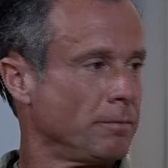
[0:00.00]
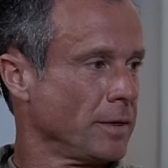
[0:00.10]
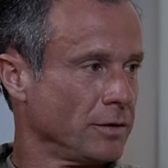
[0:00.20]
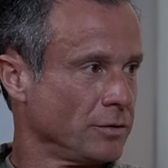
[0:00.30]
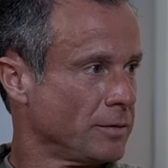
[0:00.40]

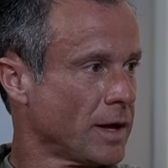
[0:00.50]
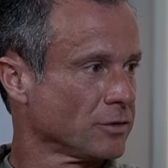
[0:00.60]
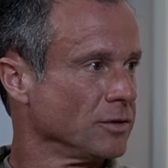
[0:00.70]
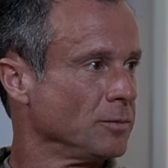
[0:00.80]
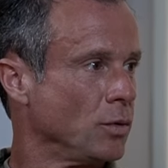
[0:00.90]
an
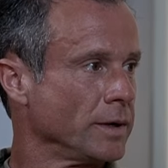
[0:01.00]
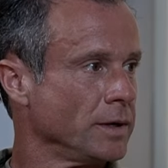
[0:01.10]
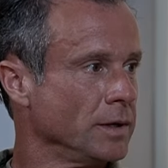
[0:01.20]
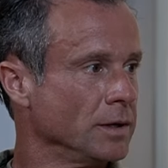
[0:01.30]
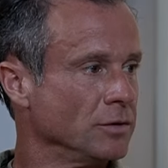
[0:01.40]
excellent point
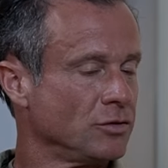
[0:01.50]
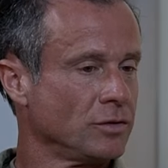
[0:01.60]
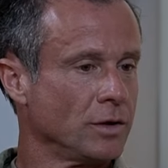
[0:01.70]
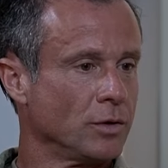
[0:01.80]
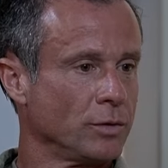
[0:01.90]
is,
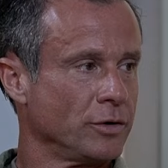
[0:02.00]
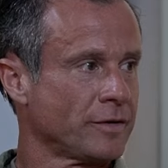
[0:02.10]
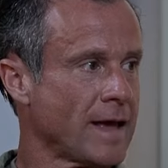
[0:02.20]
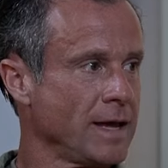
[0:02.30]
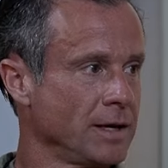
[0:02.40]
you're
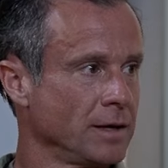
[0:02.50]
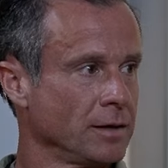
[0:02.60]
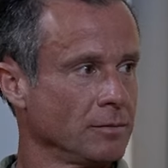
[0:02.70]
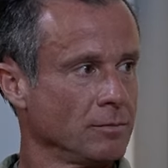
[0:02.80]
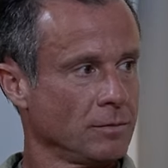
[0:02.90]

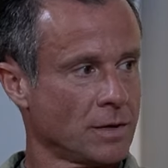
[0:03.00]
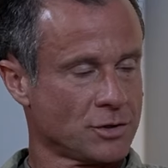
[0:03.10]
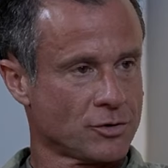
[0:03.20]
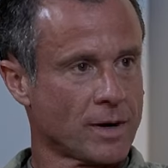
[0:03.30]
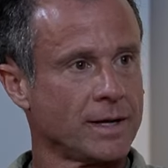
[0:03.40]
taking a
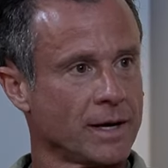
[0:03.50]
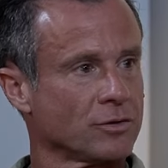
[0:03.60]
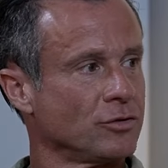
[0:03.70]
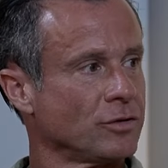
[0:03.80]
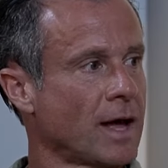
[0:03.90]
training
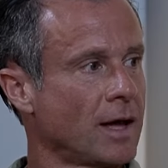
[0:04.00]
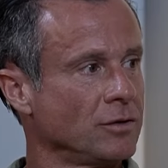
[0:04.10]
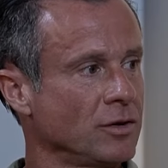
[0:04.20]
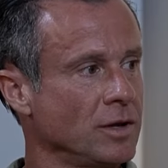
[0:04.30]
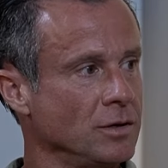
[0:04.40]

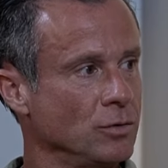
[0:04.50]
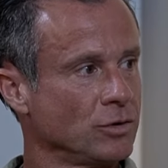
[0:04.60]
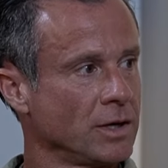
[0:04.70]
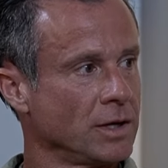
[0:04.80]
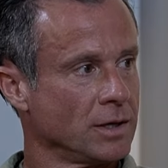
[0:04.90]
exercise and
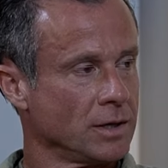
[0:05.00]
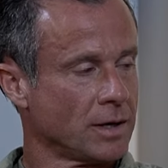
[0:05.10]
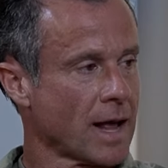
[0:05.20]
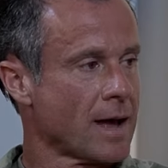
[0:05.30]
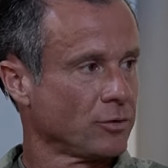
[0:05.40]
using it in
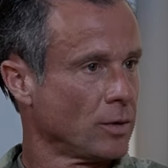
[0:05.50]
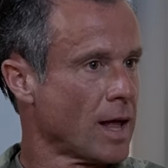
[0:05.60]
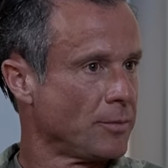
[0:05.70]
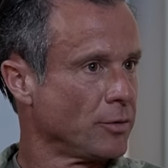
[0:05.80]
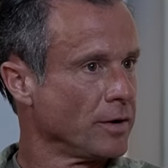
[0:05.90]
an actual
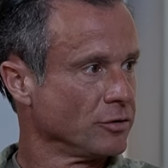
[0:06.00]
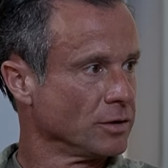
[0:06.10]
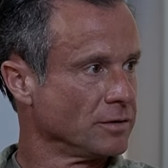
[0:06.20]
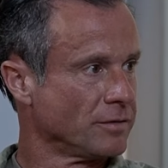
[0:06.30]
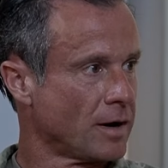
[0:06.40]

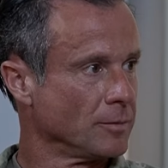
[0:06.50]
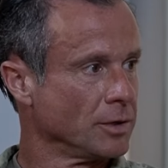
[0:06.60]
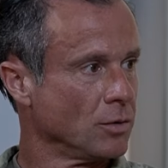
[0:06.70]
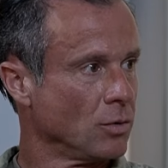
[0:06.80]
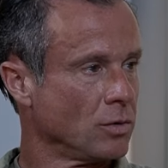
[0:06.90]
operational
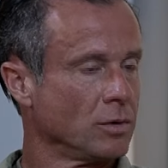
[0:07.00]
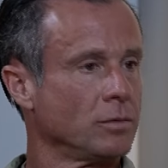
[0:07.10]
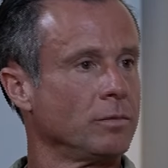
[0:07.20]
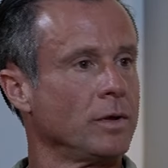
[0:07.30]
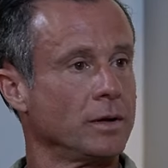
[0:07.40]
environment, or
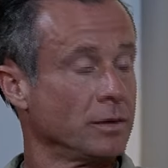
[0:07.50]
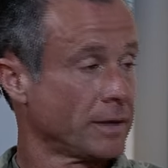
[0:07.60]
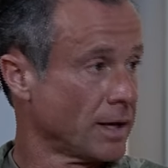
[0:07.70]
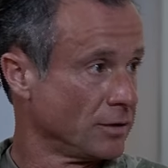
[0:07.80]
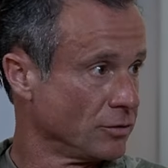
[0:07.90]
in the
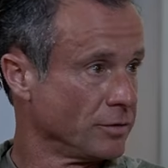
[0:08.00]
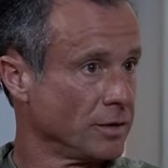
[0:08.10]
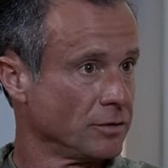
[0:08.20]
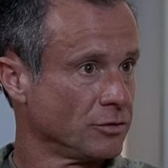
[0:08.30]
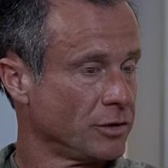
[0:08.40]
case of
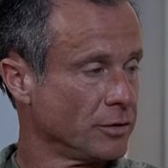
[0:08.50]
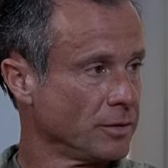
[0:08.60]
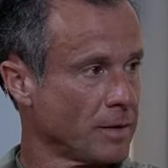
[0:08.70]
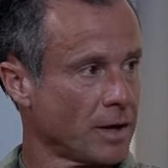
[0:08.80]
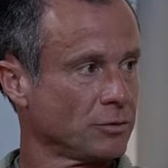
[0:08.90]
the
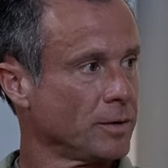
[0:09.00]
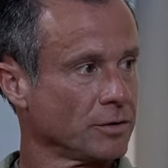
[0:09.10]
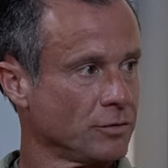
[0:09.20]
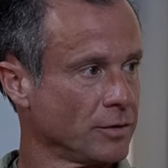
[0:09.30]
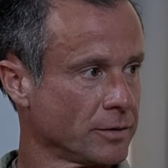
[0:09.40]
security
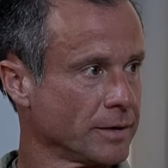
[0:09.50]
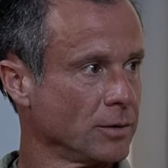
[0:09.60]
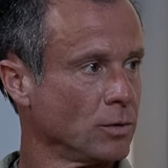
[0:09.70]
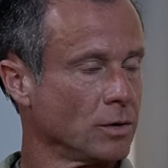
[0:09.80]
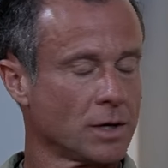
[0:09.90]
aspects for the
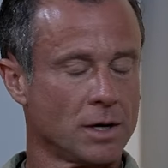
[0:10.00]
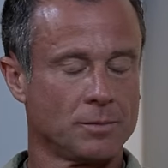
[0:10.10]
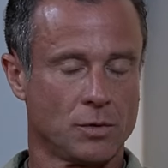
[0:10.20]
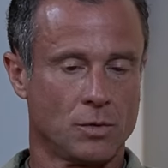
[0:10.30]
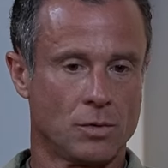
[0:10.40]
Cricket World
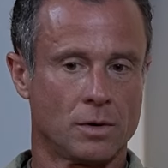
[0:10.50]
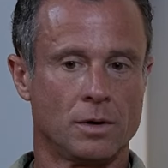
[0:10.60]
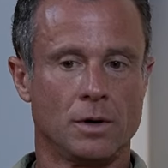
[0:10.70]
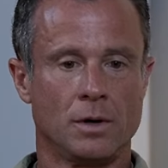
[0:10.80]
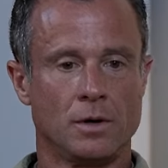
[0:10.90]
Cup, or
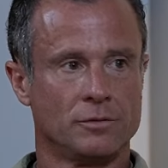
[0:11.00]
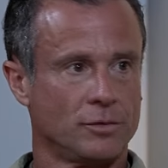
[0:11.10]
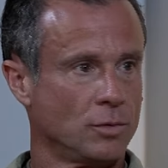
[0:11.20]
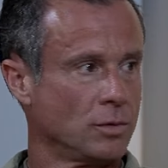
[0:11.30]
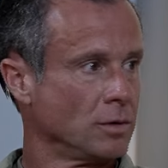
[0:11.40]

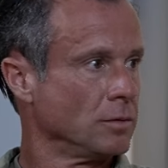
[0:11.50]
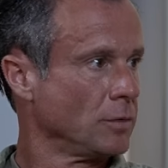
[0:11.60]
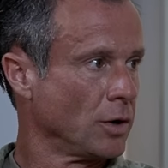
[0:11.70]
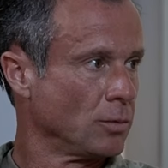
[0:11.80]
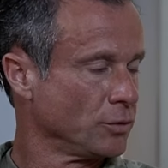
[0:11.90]
for,
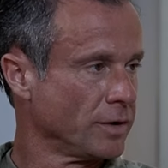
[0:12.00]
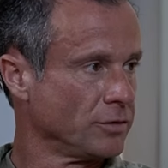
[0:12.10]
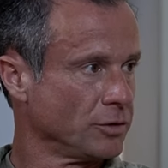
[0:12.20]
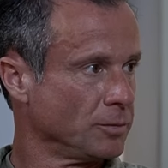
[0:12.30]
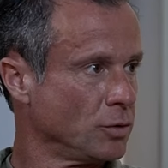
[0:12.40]

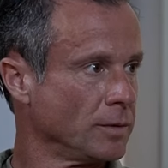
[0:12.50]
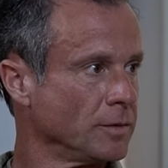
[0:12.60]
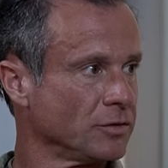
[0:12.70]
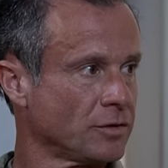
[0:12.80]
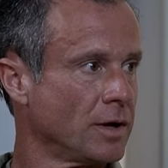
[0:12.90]
potential
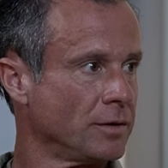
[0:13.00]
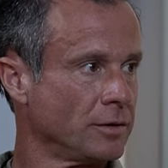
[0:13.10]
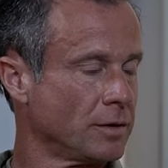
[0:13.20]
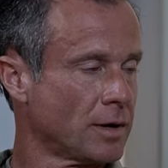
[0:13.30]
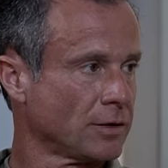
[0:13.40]
deployments to
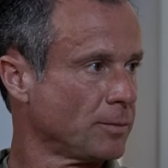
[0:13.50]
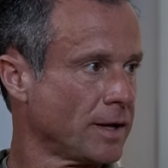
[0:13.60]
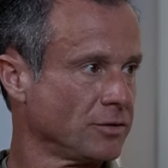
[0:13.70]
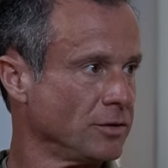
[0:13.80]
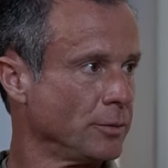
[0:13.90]
other
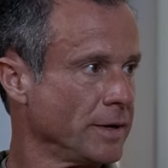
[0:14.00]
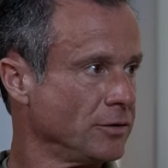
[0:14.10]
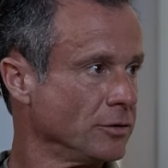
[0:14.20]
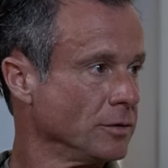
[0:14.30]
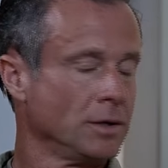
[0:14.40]
hotspots in the region.